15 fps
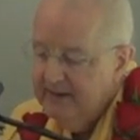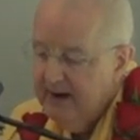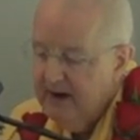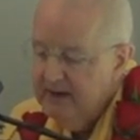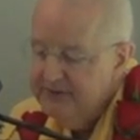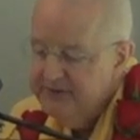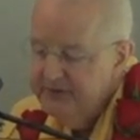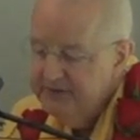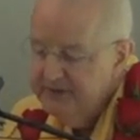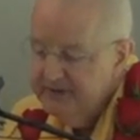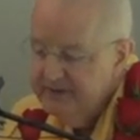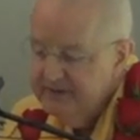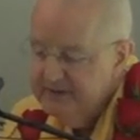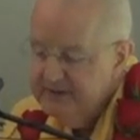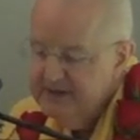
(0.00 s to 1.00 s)

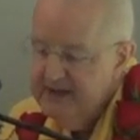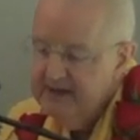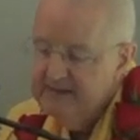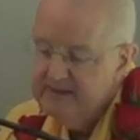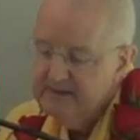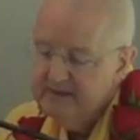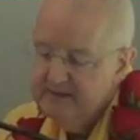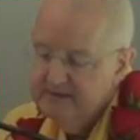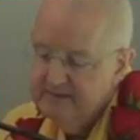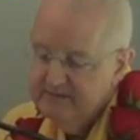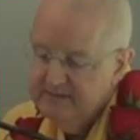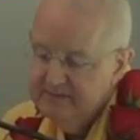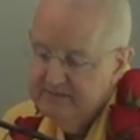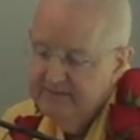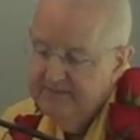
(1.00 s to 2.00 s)
Arjuna says,
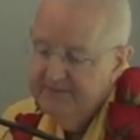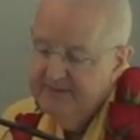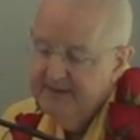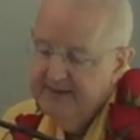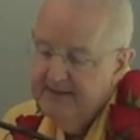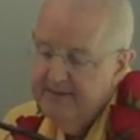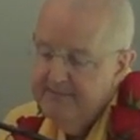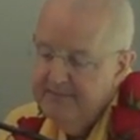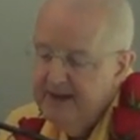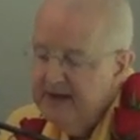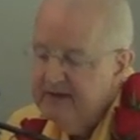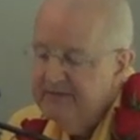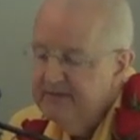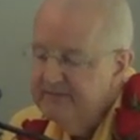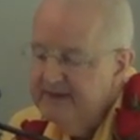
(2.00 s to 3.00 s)

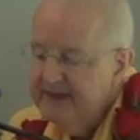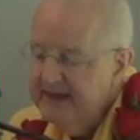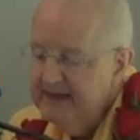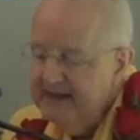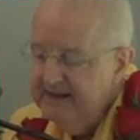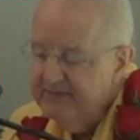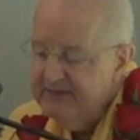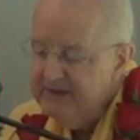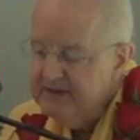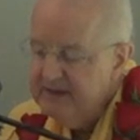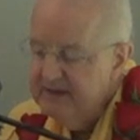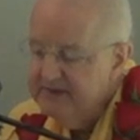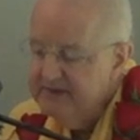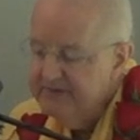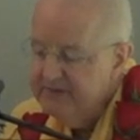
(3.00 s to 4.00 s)
Better for me if the
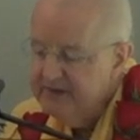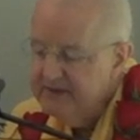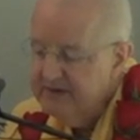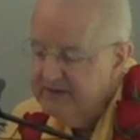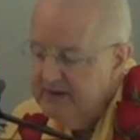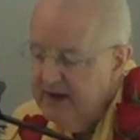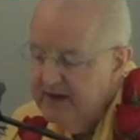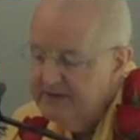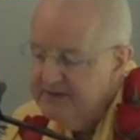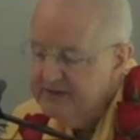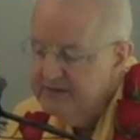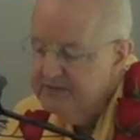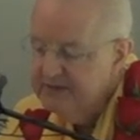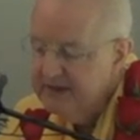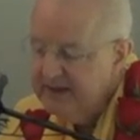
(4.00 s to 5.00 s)
sons of
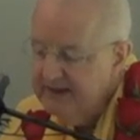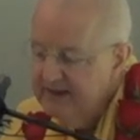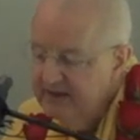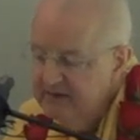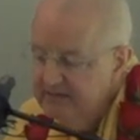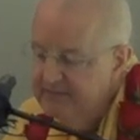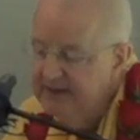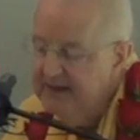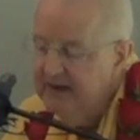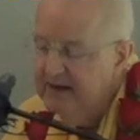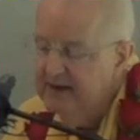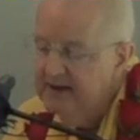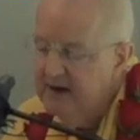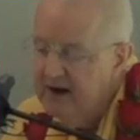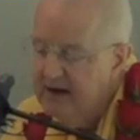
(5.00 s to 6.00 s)
Dhritarashtra were to kill me
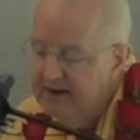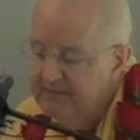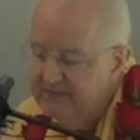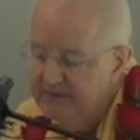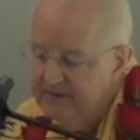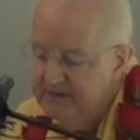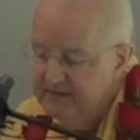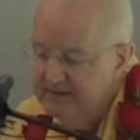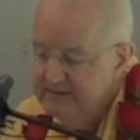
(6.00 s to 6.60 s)
unarmed